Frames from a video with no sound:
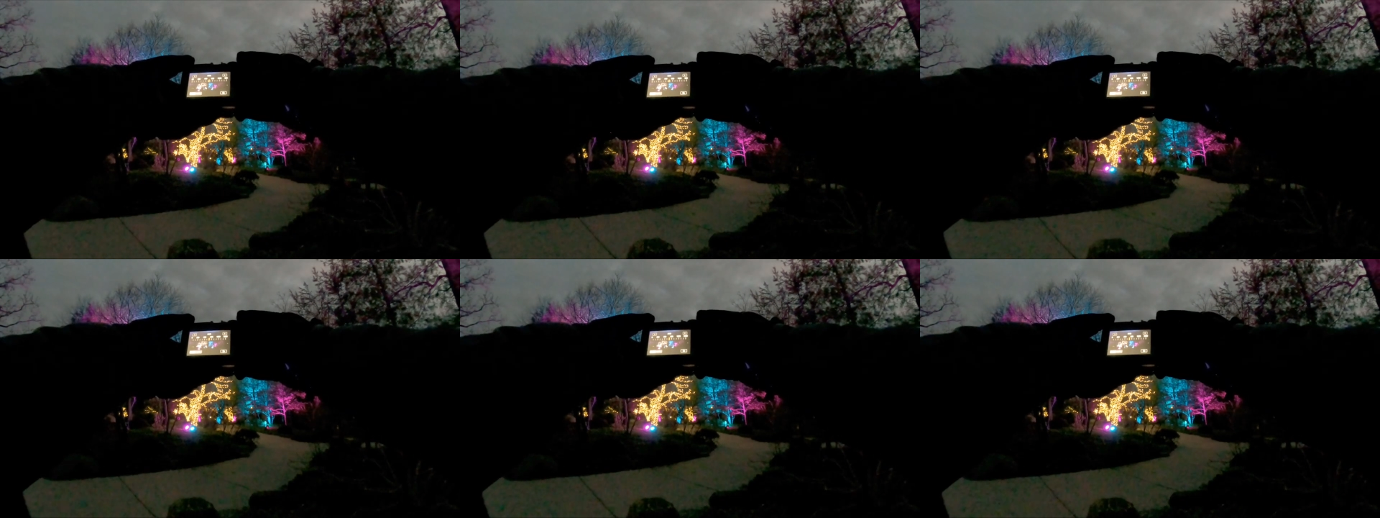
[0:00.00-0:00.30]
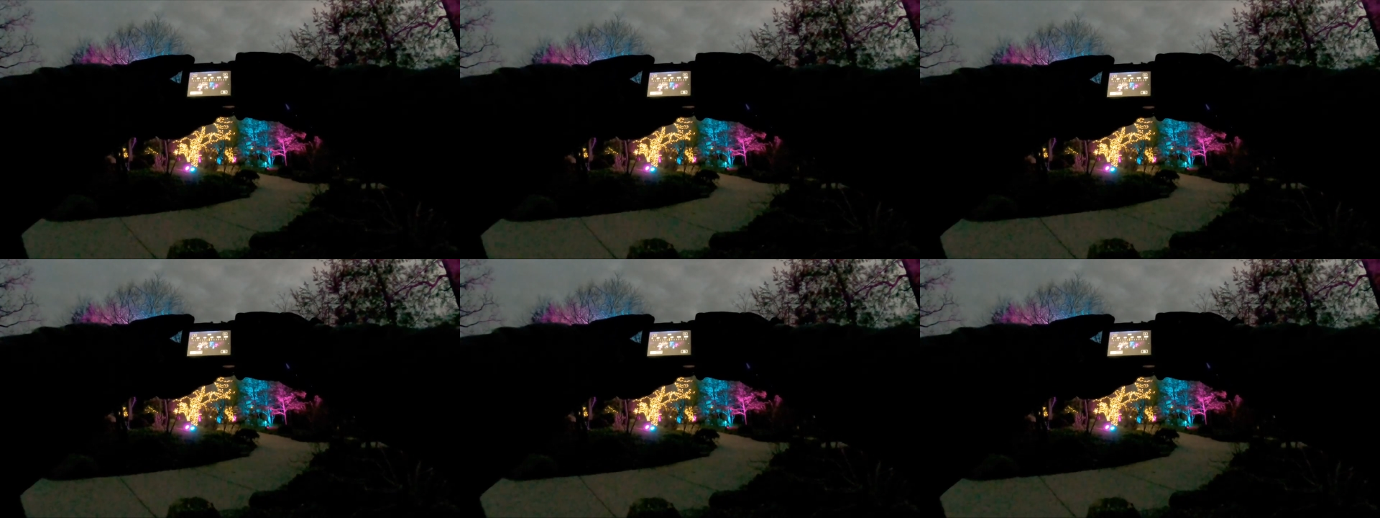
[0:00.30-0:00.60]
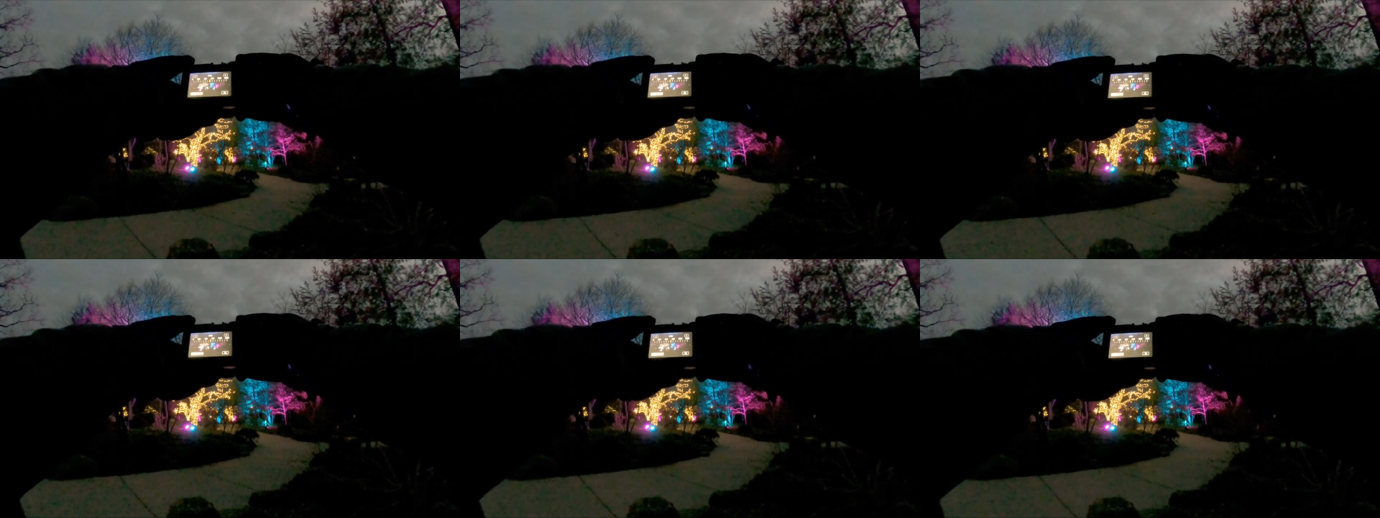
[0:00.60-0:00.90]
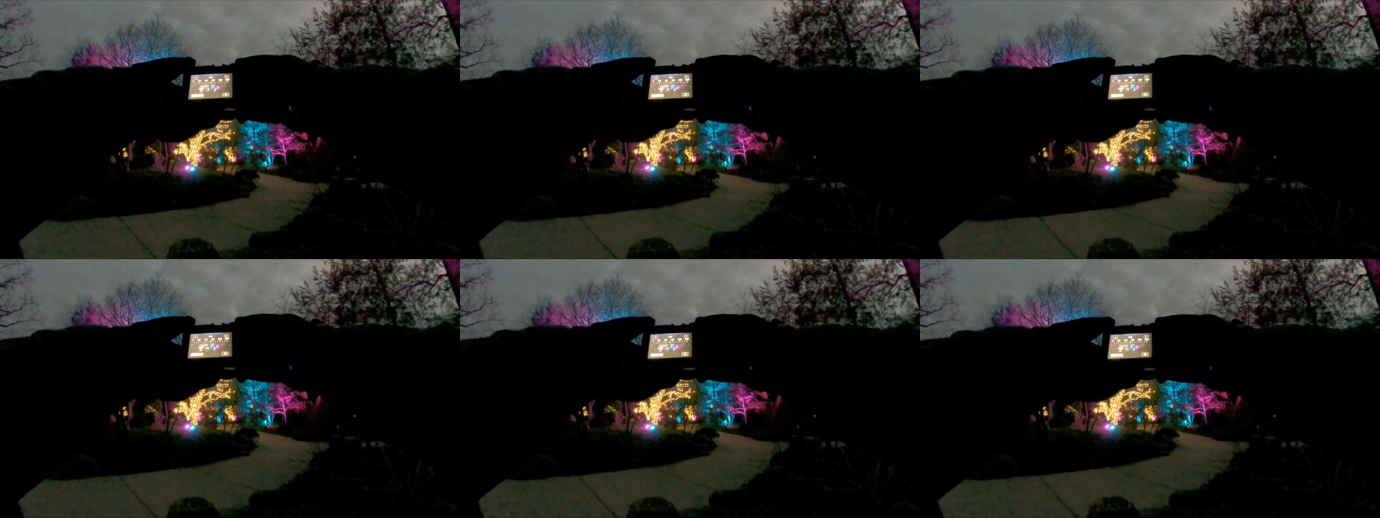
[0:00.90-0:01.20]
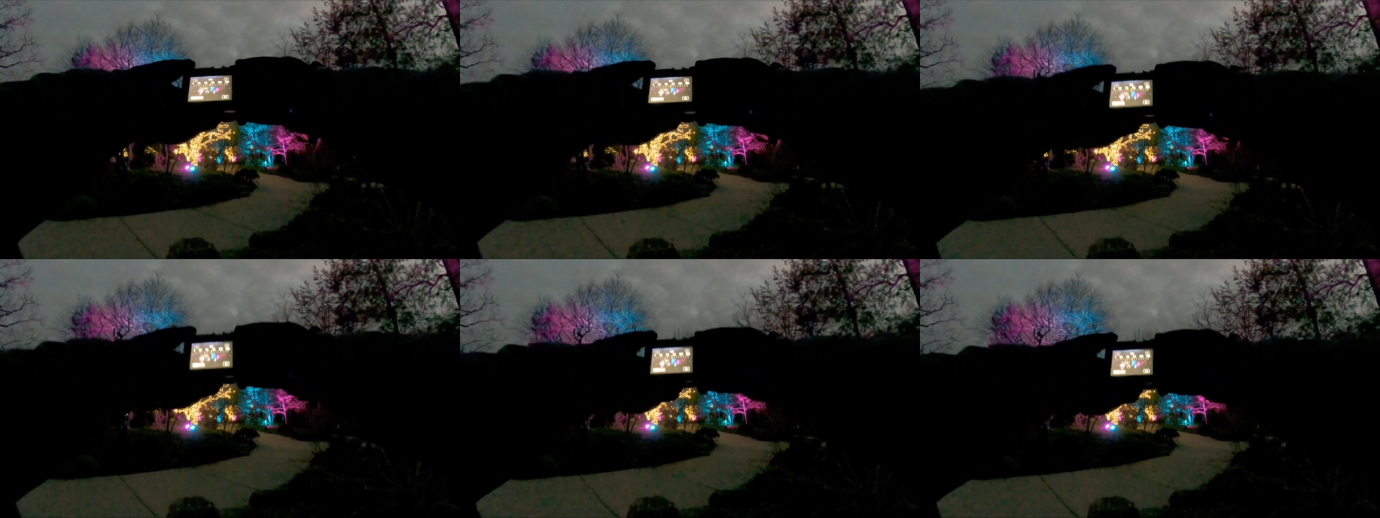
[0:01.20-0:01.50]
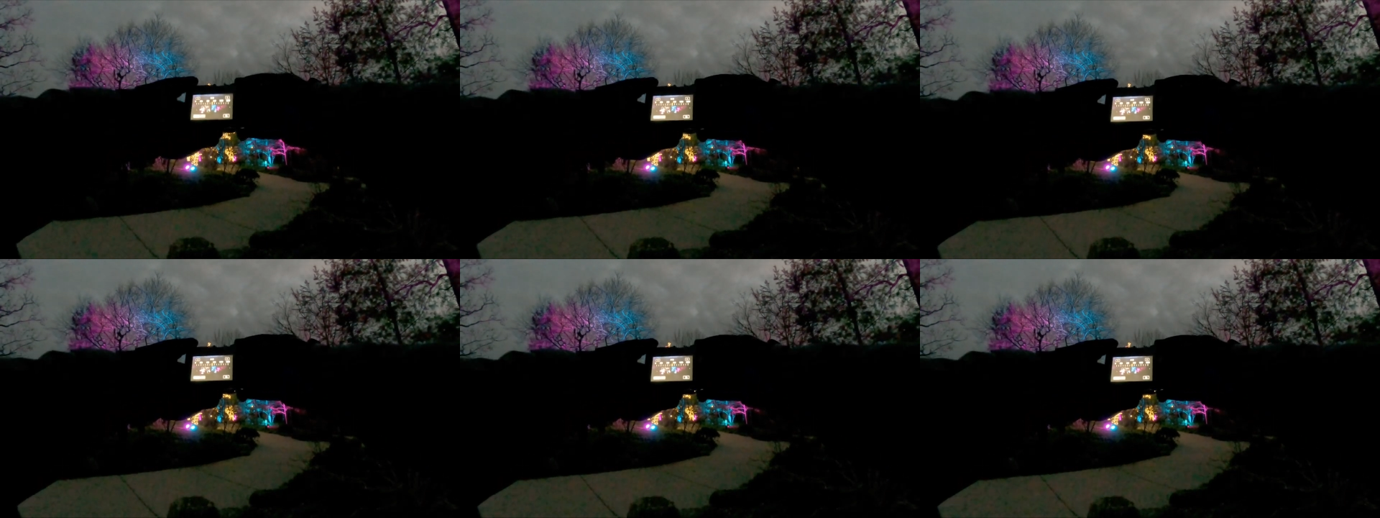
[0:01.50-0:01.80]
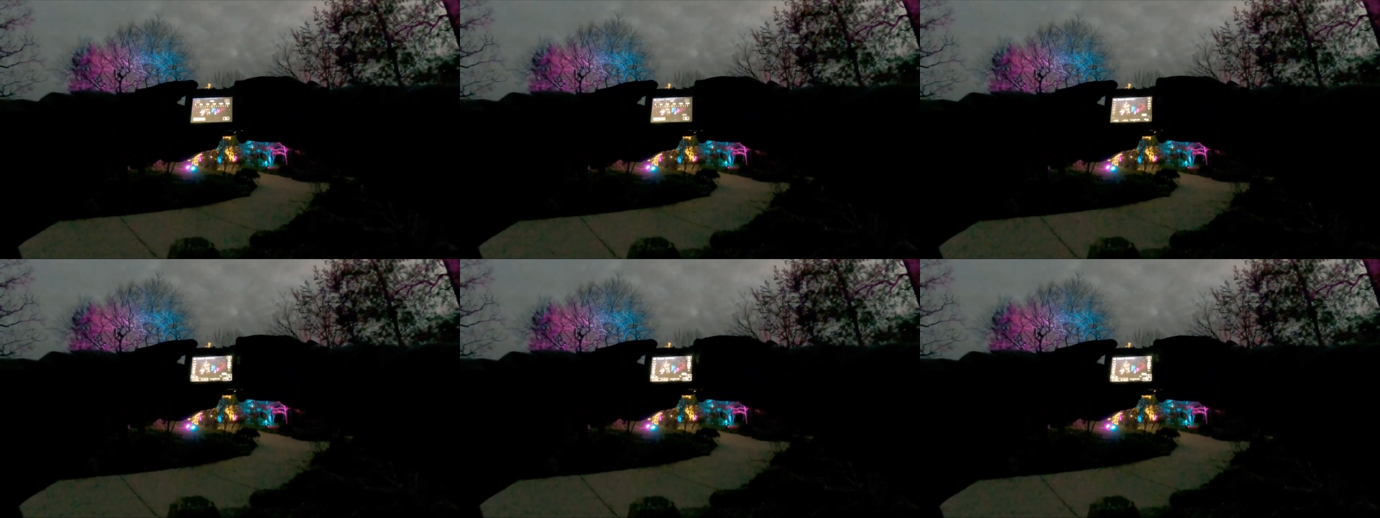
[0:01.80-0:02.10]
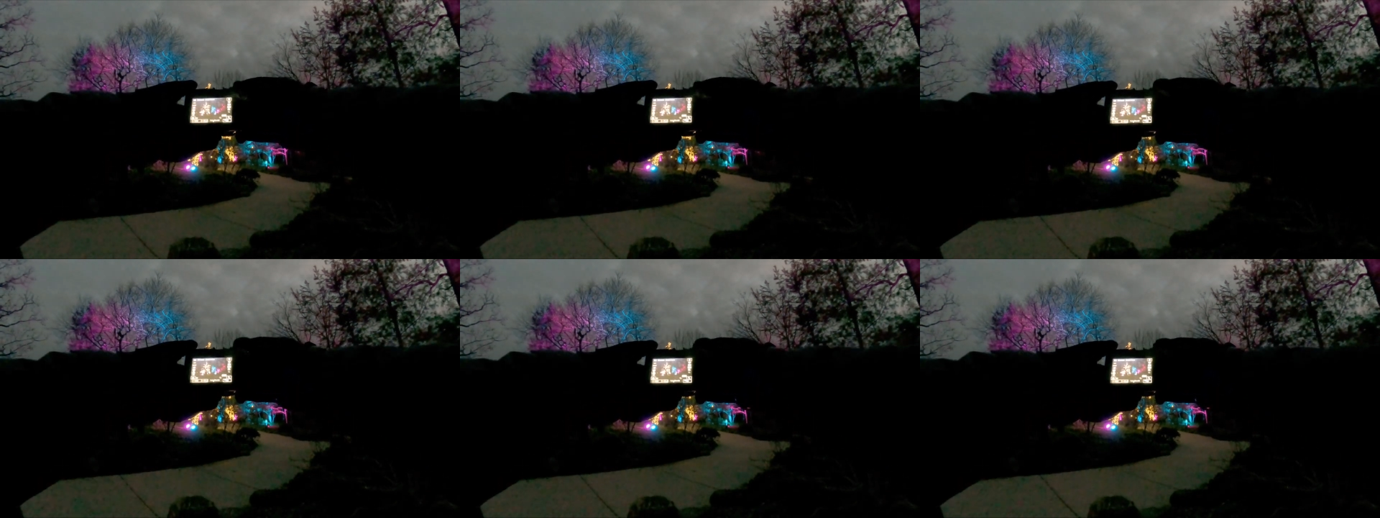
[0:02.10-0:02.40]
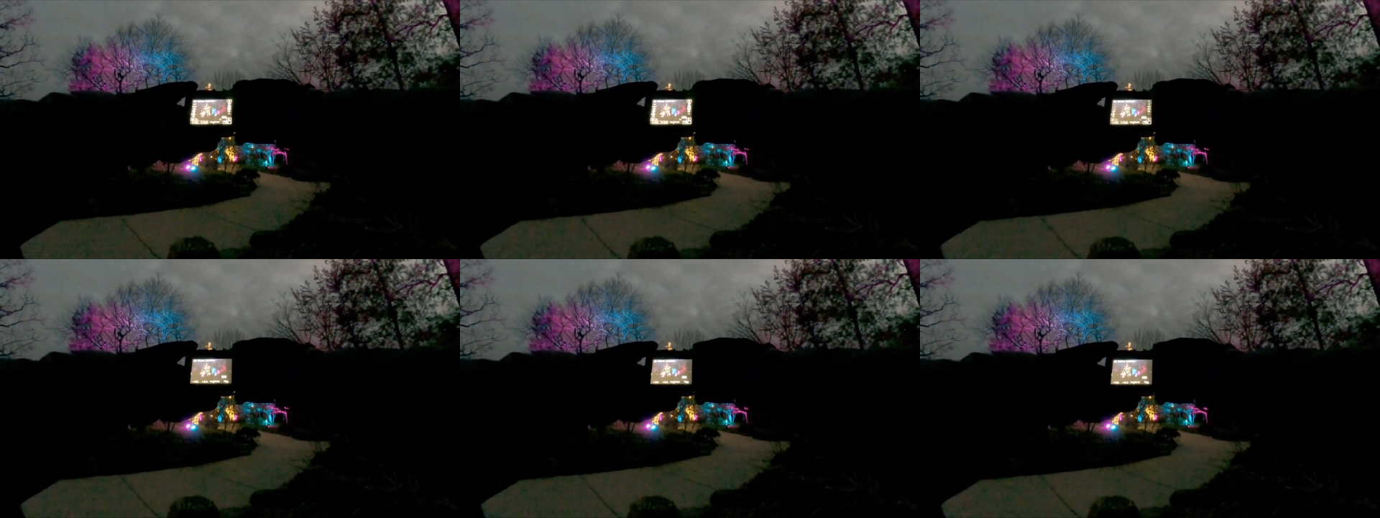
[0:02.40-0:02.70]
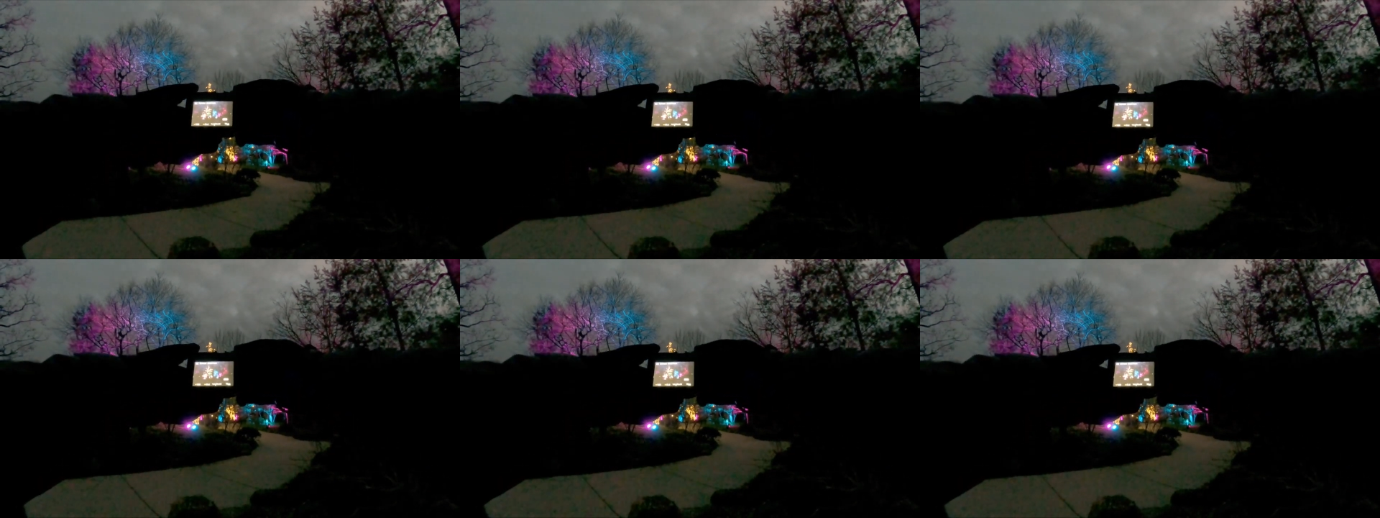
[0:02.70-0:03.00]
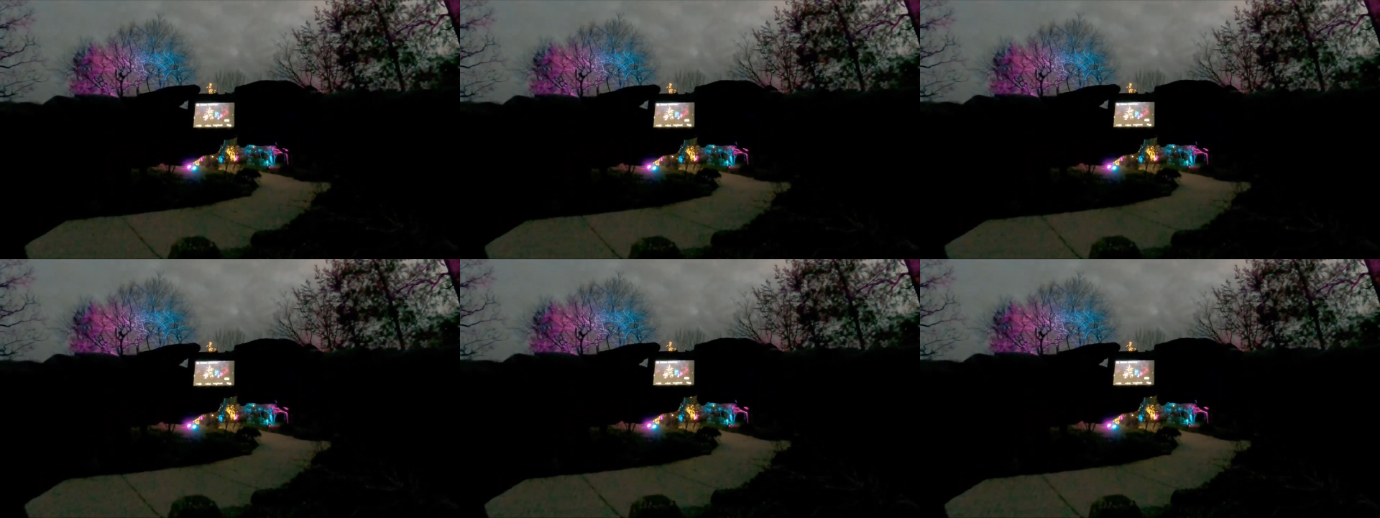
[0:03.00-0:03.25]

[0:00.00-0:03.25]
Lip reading: No face is visible, so there are no lips to read.